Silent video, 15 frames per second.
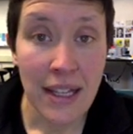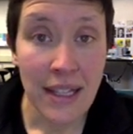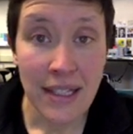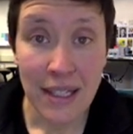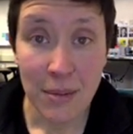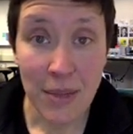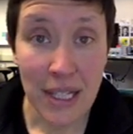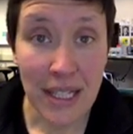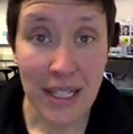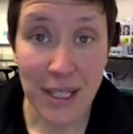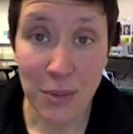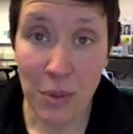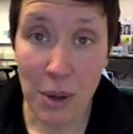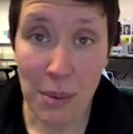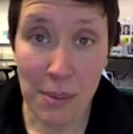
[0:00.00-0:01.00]
Seems like this is
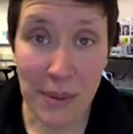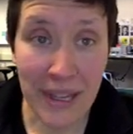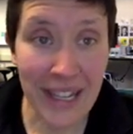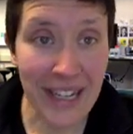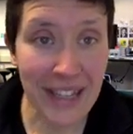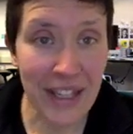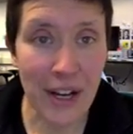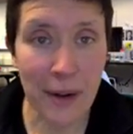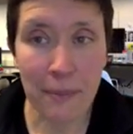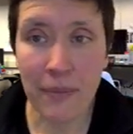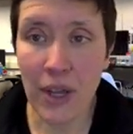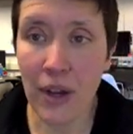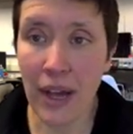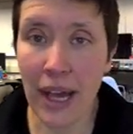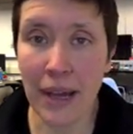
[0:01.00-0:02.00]
probably getting long.
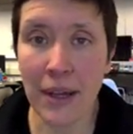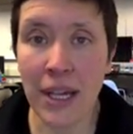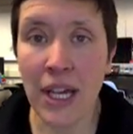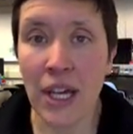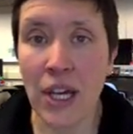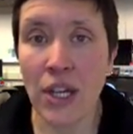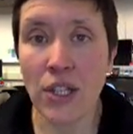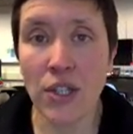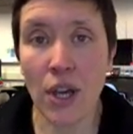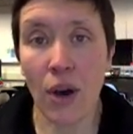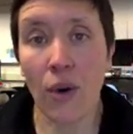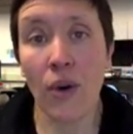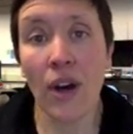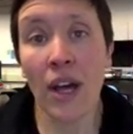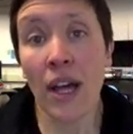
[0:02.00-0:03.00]
Okay,
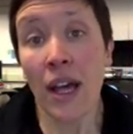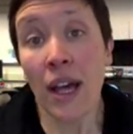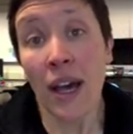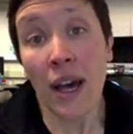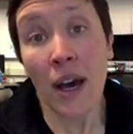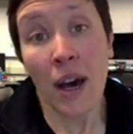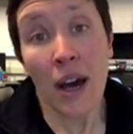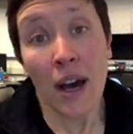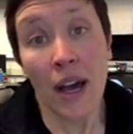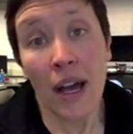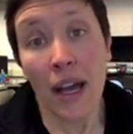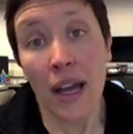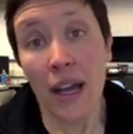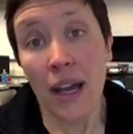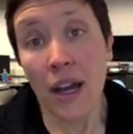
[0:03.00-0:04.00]
so
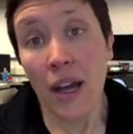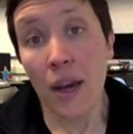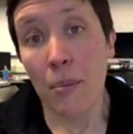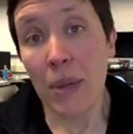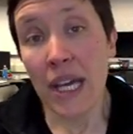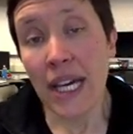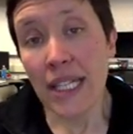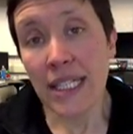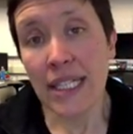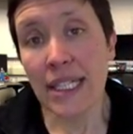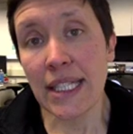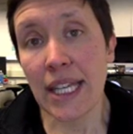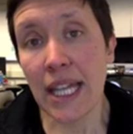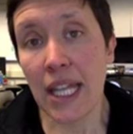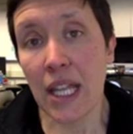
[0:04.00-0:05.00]
because this
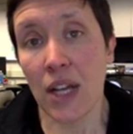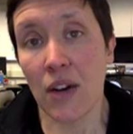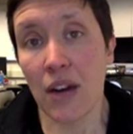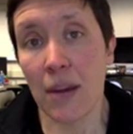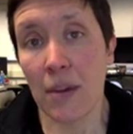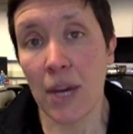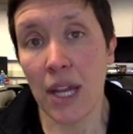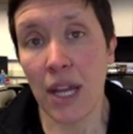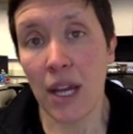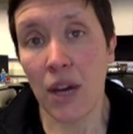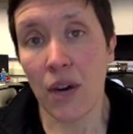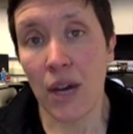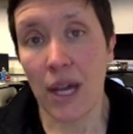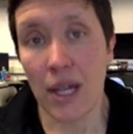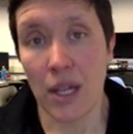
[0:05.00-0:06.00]
is getting long, I'm going to go
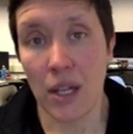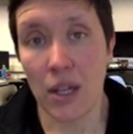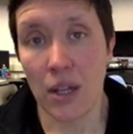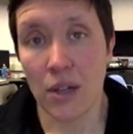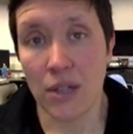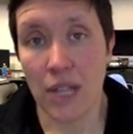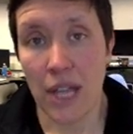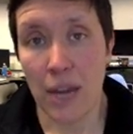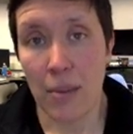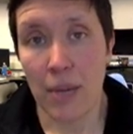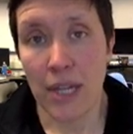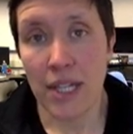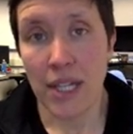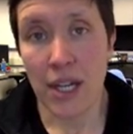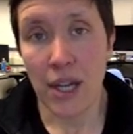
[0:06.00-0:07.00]
ahead and close it out, but
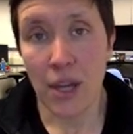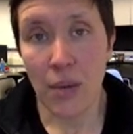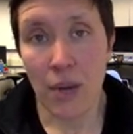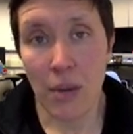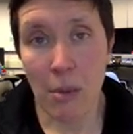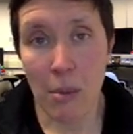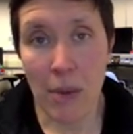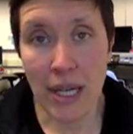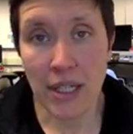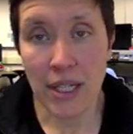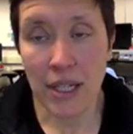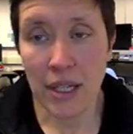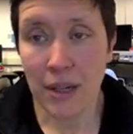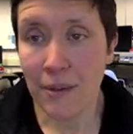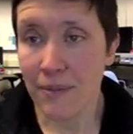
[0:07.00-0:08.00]
I'll tell you what I'm about to
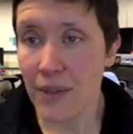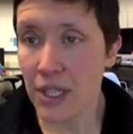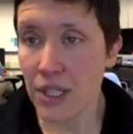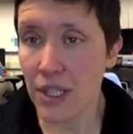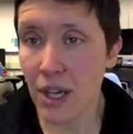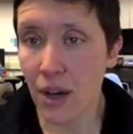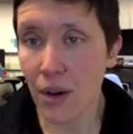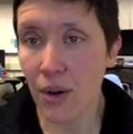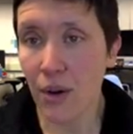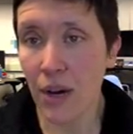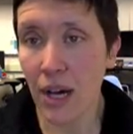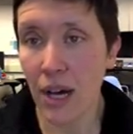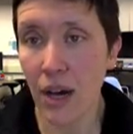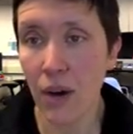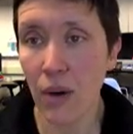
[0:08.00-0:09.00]
do. So
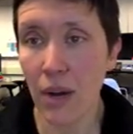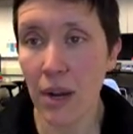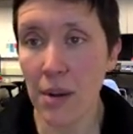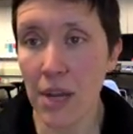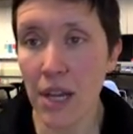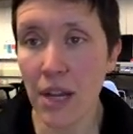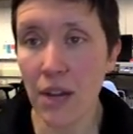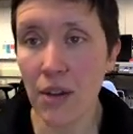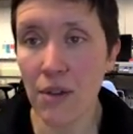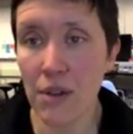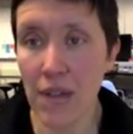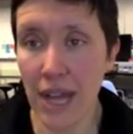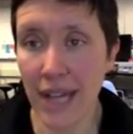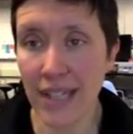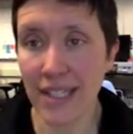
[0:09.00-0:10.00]
what I'm going to do
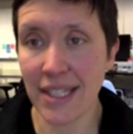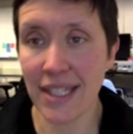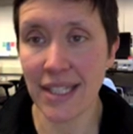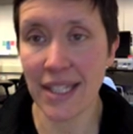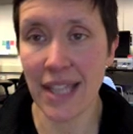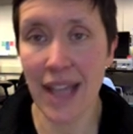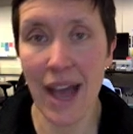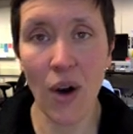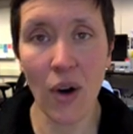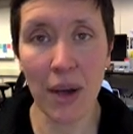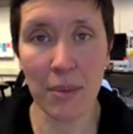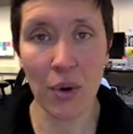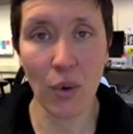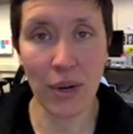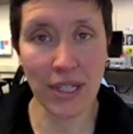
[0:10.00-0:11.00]
next is now
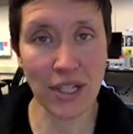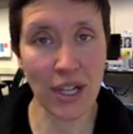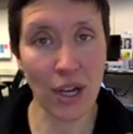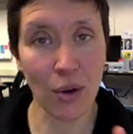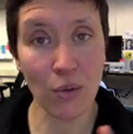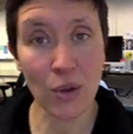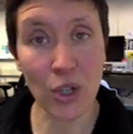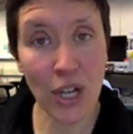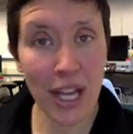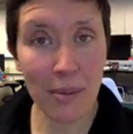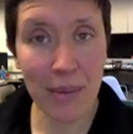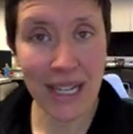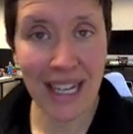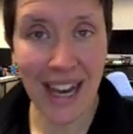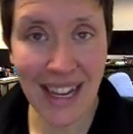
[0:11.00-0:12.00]
I'm going to go look at
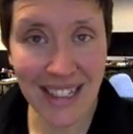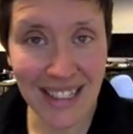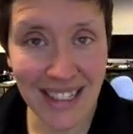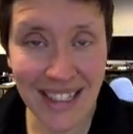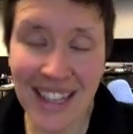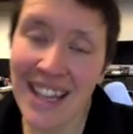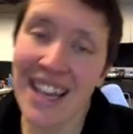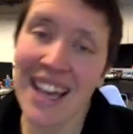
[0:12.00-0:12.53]
my dots,